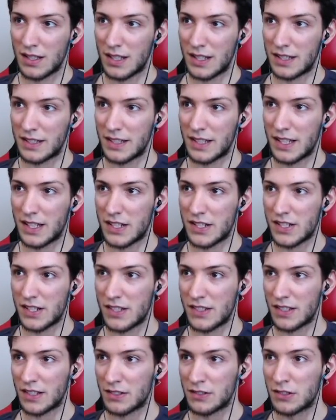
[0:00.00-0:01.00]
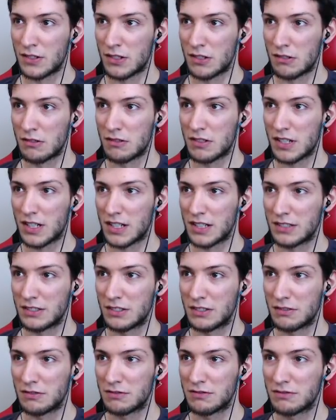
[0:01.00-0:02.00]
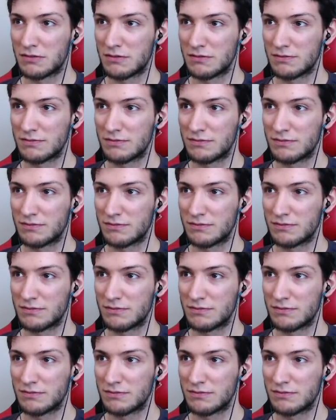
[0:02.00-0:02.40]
And yeah, she's a doll kind of.